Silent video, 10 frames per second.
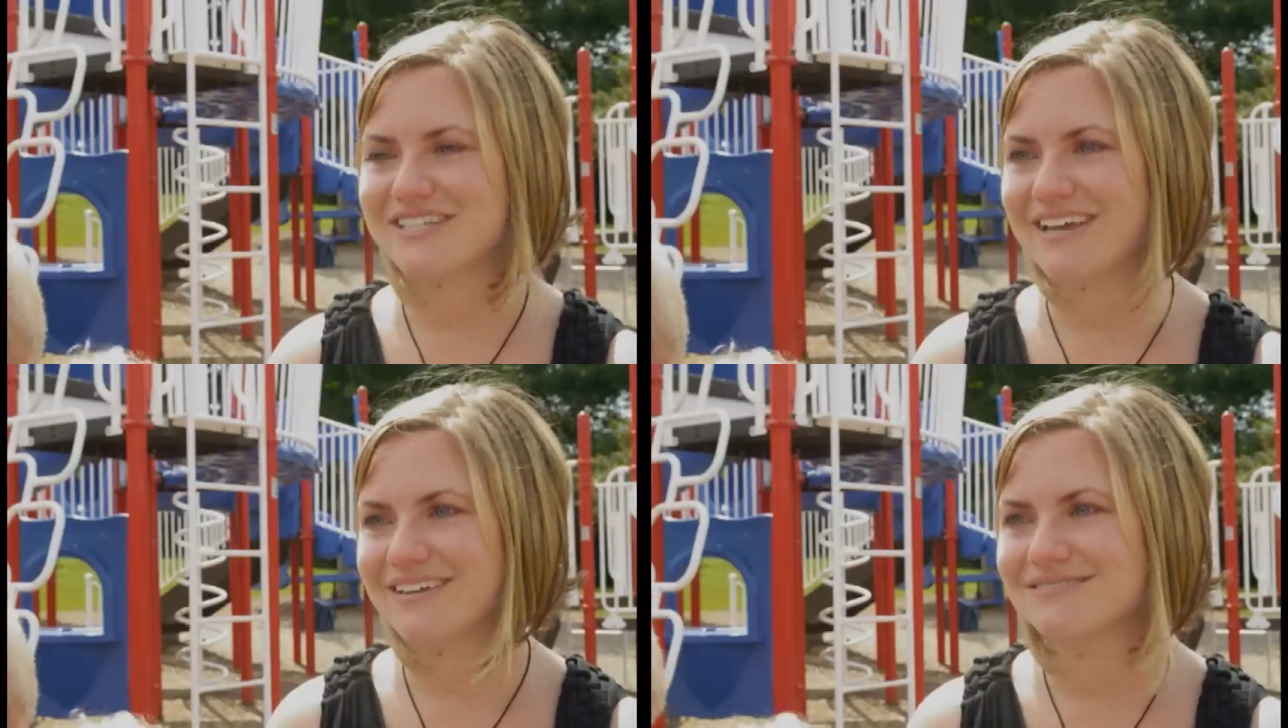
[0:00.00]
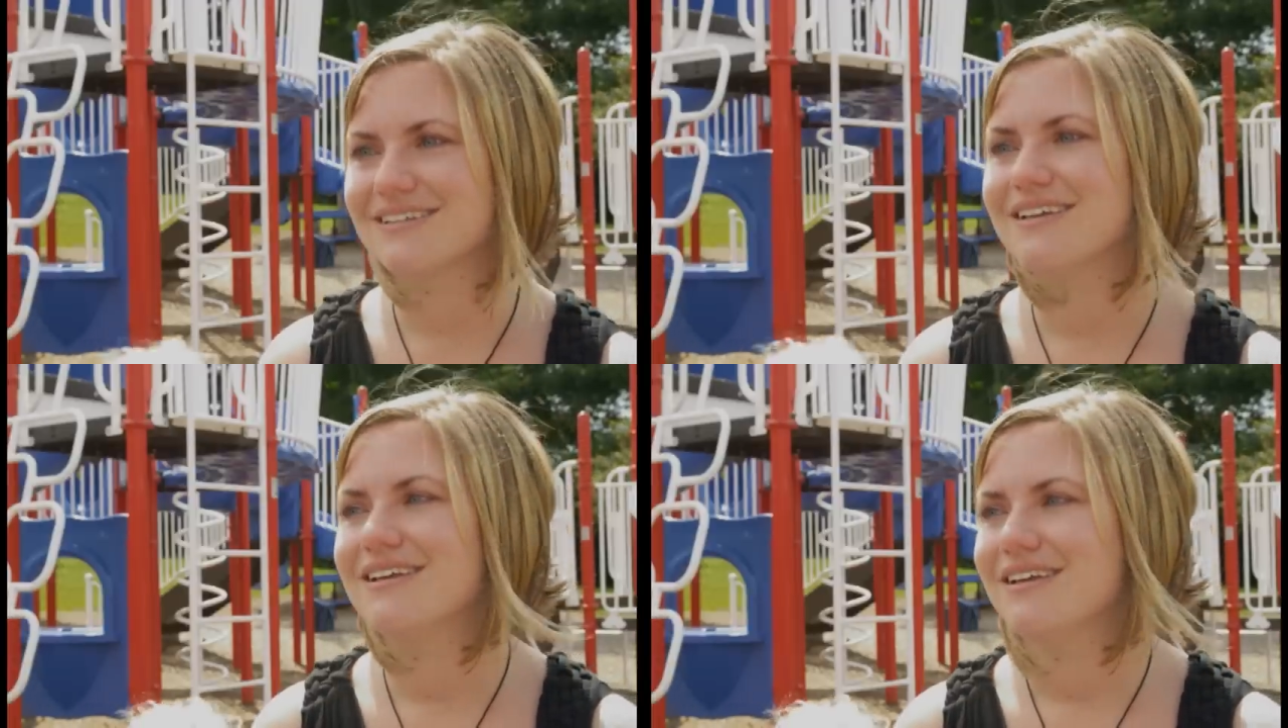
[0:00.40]
day.
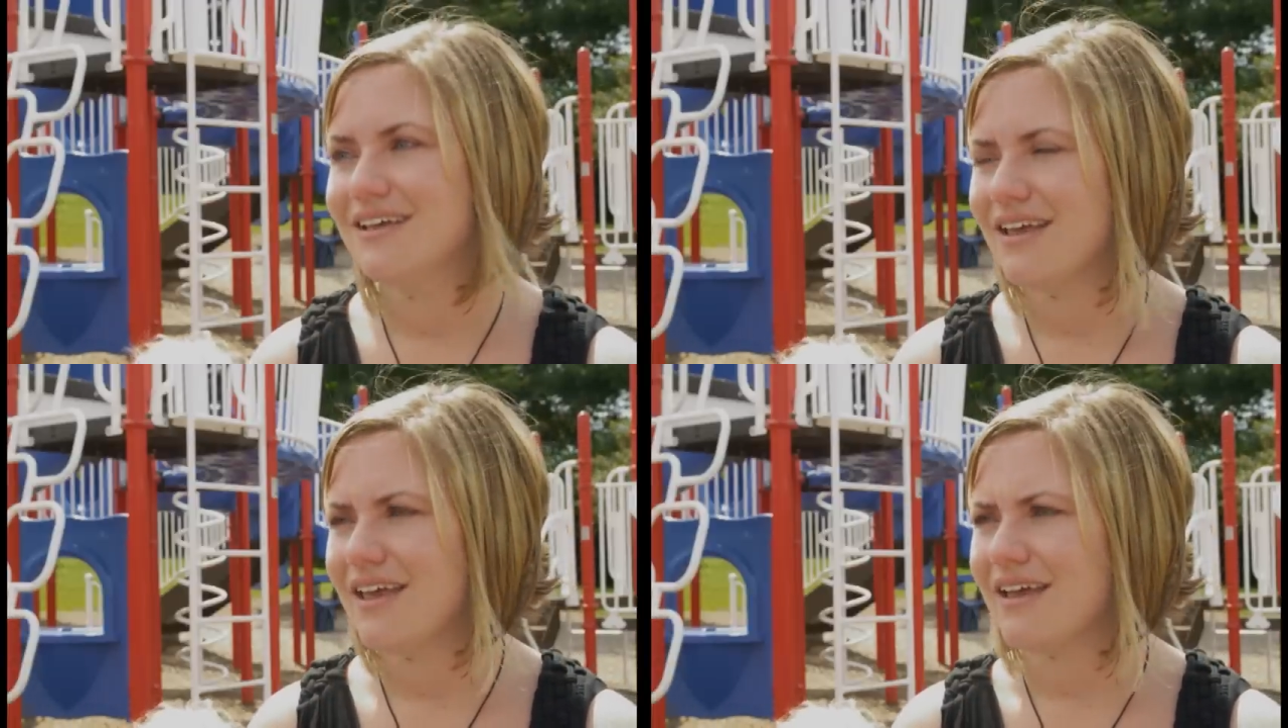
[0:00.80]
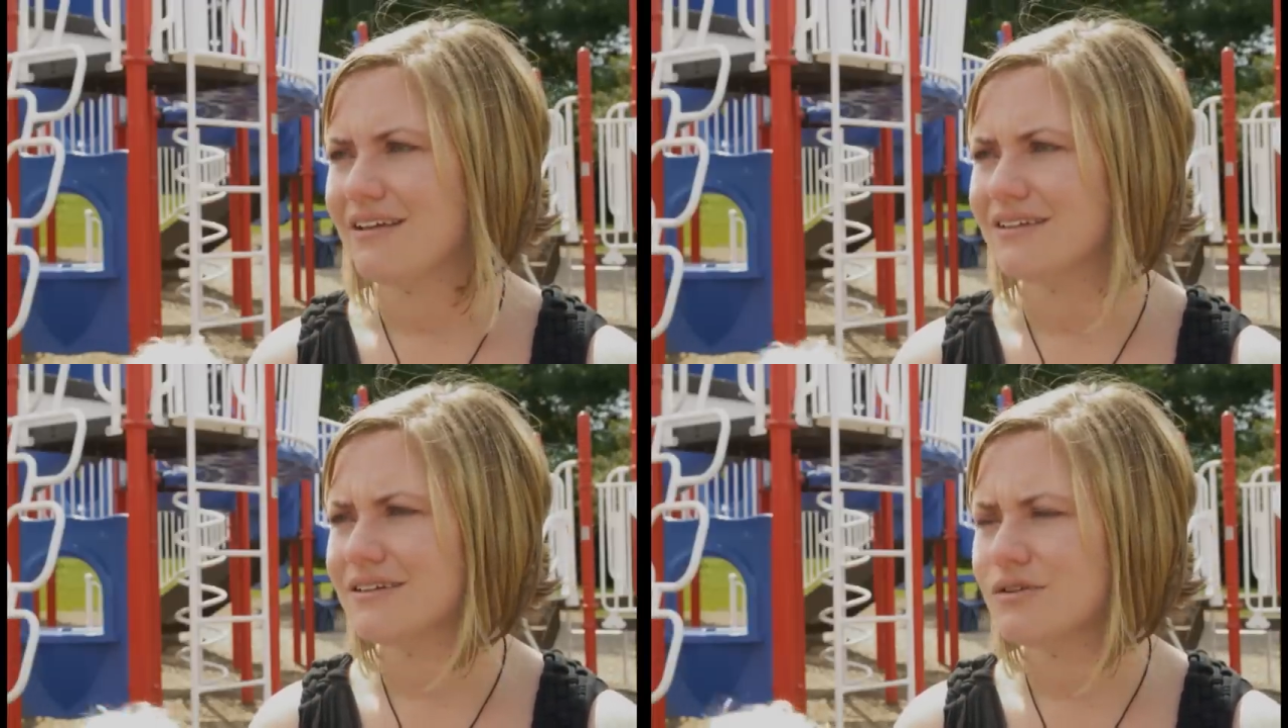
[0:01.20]

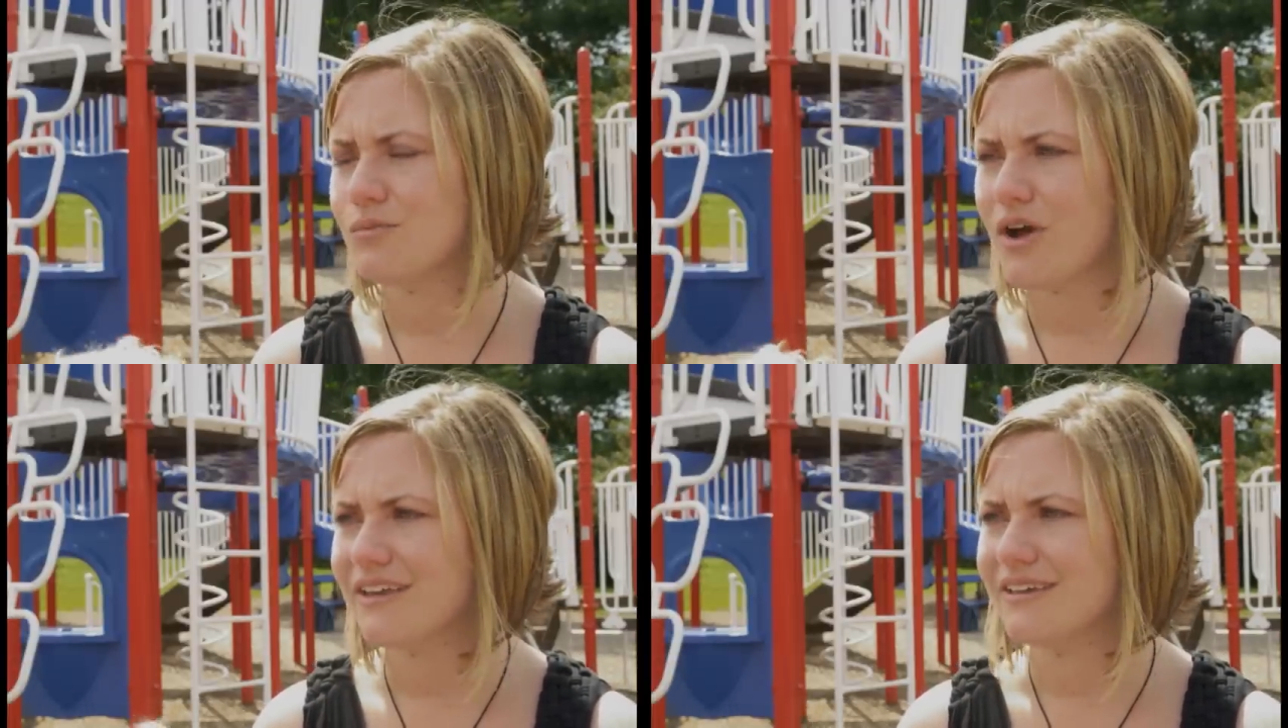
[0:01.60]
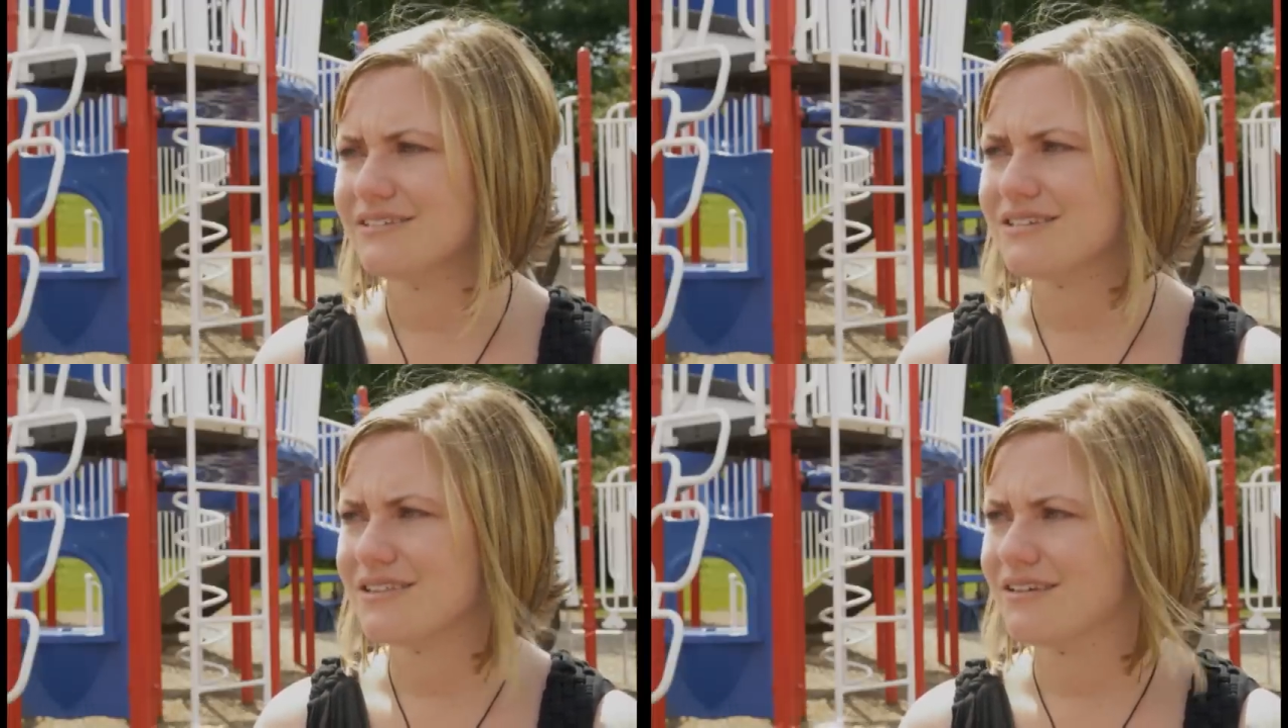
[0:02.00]
And walking
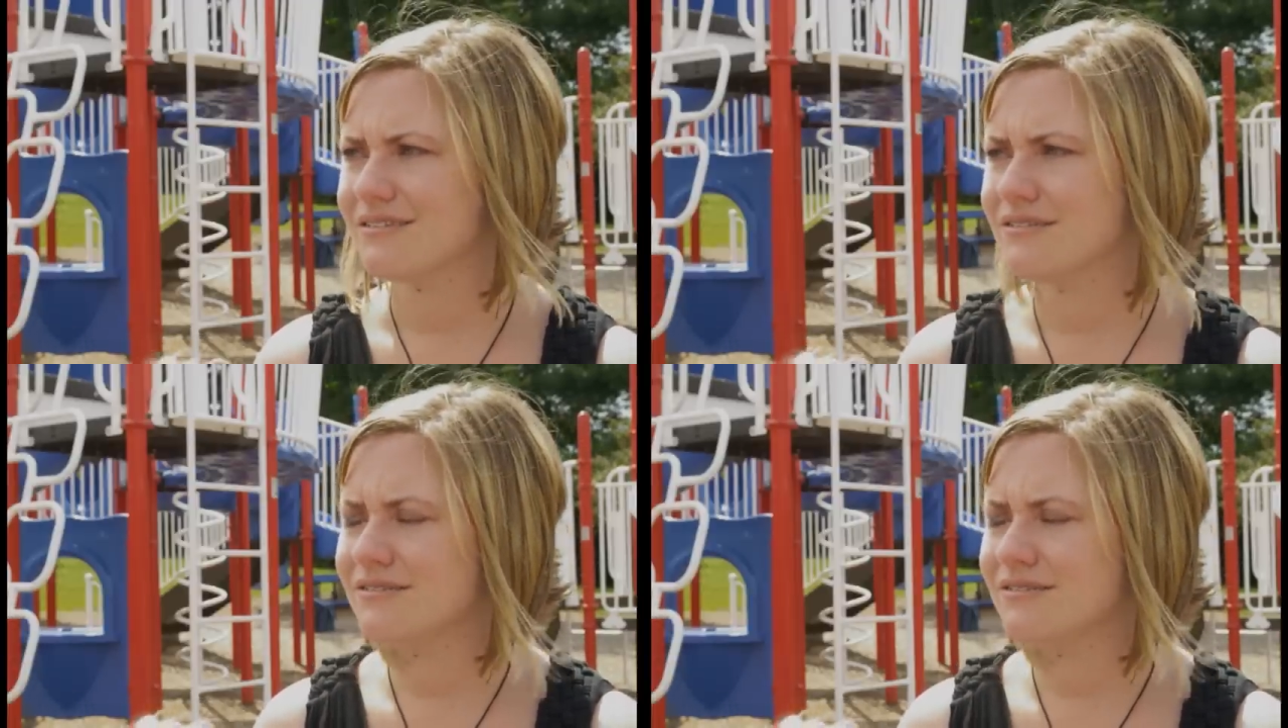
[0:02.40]
into the